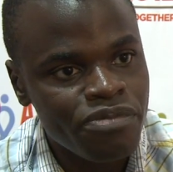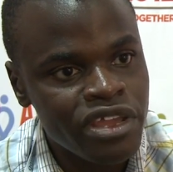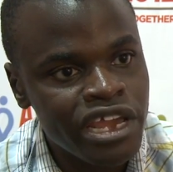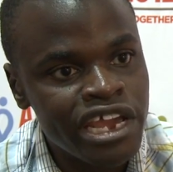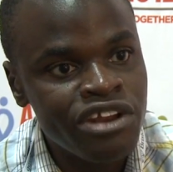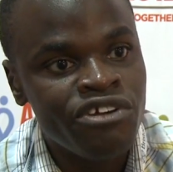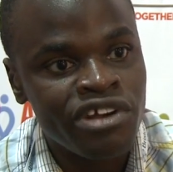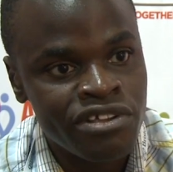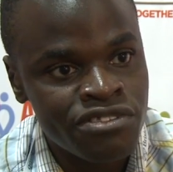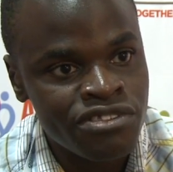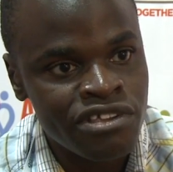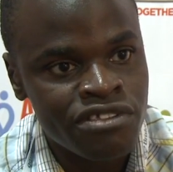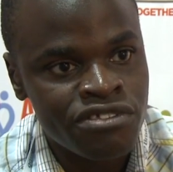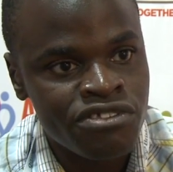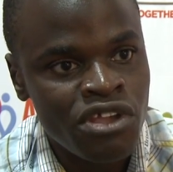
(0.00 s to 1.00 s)

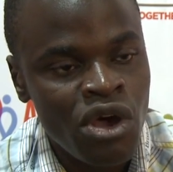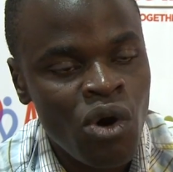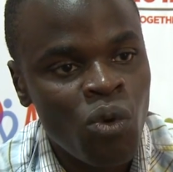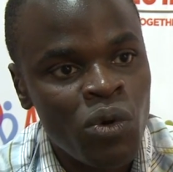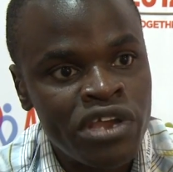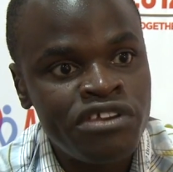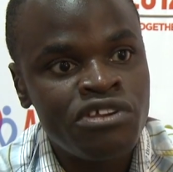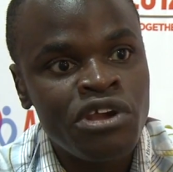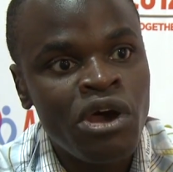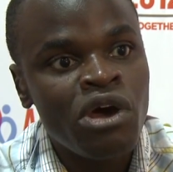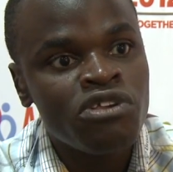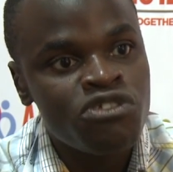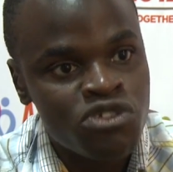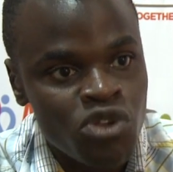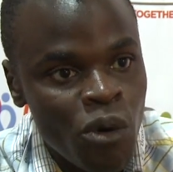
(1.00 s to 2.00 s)
hindrances which
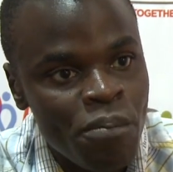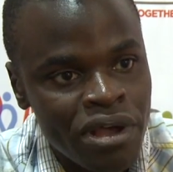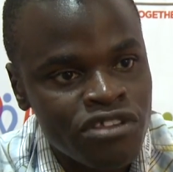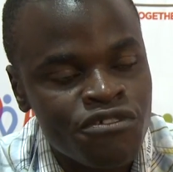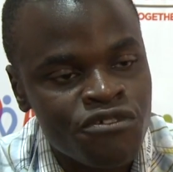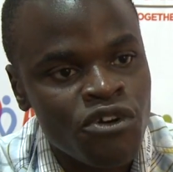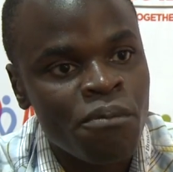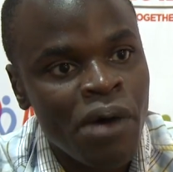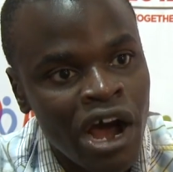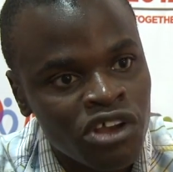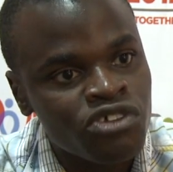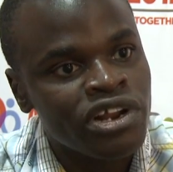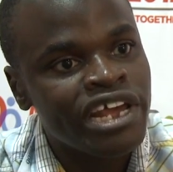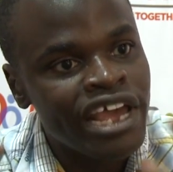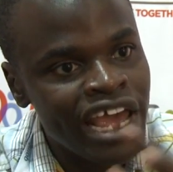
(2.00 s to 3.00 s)
stop us from
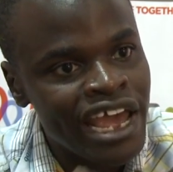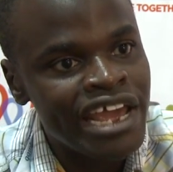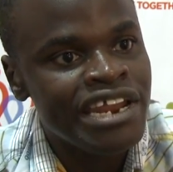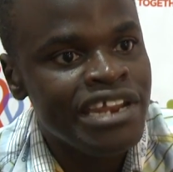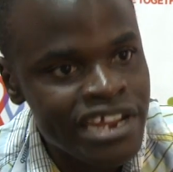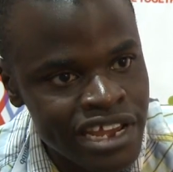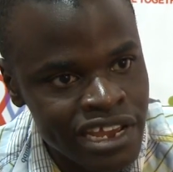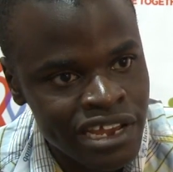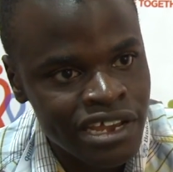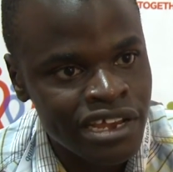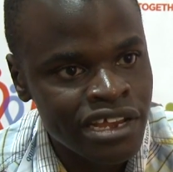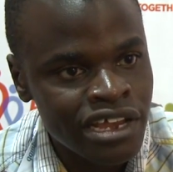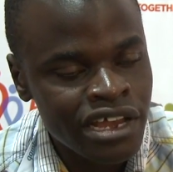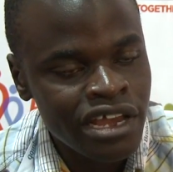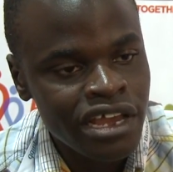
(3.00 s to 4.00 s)
actually
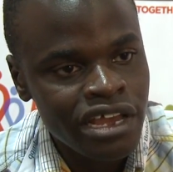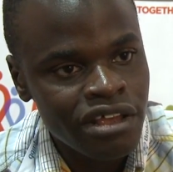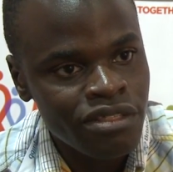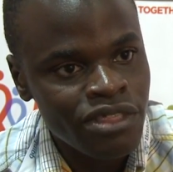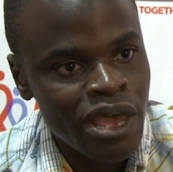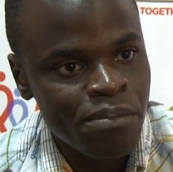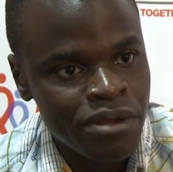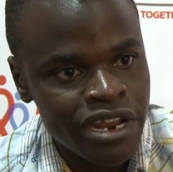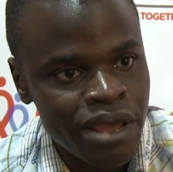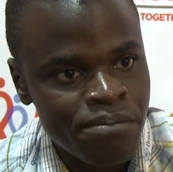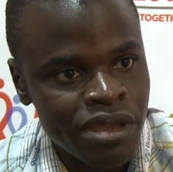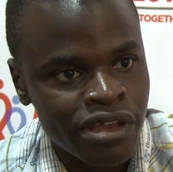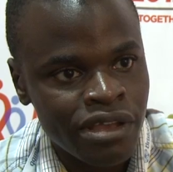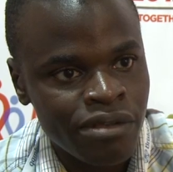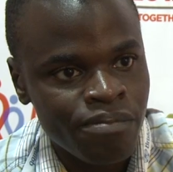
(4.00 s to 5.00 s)
ending the
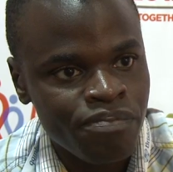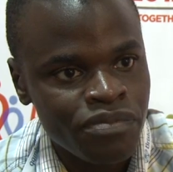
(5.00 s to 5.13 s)
epidemic.